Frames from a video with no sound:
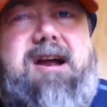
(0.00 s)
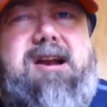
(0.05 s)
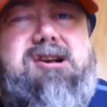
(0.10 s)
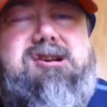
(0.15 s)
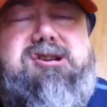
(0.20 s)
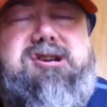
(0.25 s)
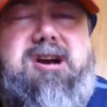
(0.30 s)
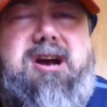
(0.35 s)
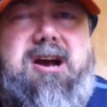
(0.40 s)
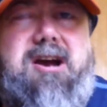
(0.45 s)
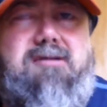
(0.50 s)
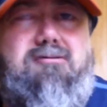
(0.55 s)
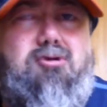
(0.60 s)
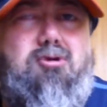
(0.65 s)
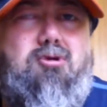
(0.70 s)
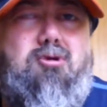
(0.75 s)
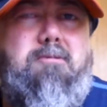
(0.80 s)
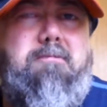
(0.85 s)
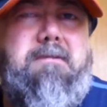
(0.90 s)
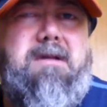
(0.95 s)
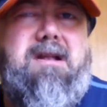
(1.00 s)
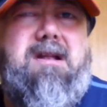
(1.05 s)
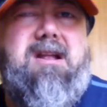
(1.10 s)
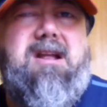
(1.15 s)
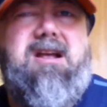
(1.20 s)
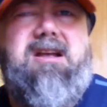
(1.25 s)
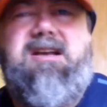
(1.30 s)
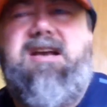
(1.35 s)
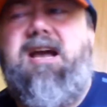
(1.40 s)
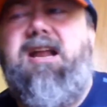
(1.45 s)
grandeur or
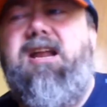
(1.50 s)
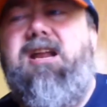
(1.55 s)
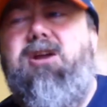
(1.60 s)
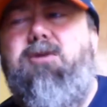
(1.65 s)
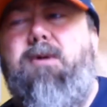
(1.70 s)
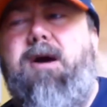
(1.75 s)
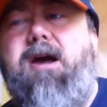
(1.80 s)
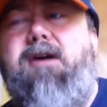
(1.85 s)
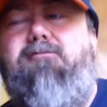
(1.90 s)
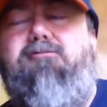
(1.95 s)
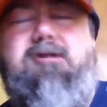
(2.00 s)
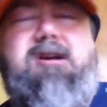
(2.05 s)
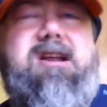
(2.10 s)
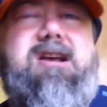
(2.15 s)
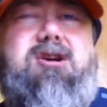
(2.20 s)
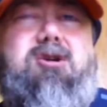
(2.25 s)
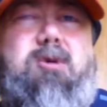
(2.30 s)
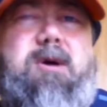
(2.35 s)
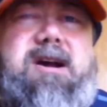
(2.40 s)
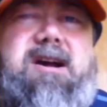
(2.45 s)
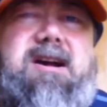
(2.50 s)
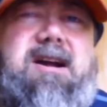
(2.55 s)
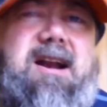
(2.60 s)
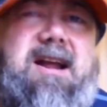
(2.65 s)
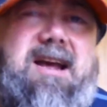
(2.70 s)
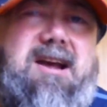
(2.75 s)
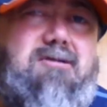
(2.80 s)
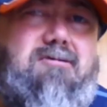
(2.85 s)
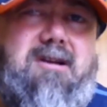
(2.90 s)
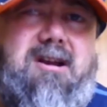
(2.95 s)
getting anywhere really
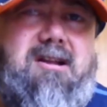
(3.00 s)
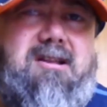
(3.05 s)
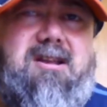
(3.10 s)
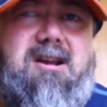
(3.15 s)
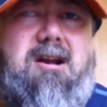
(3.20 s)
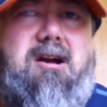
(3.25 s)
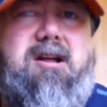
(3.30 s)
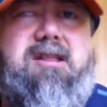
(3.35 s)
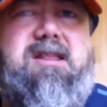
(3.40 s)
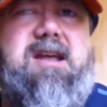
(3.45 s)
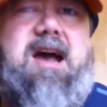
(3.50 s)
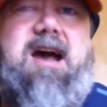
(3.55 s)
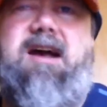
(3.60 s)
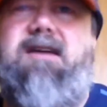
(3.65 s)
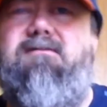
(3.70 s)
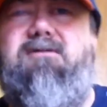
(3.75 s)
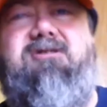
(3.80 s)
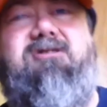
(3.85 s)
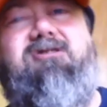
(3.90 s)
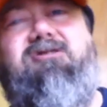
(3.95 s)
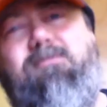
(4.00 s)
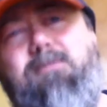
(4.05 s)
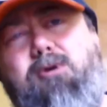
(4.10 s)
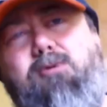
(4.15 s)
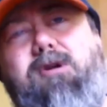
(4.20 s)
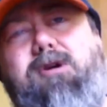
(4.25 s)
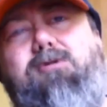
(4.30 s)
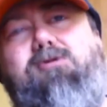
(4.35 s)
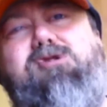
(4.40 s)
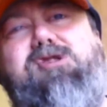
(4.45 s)
quickly or anything like that. It's a
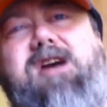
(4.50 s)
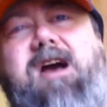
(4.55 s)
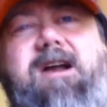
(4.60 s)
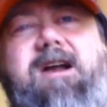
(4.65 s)
small little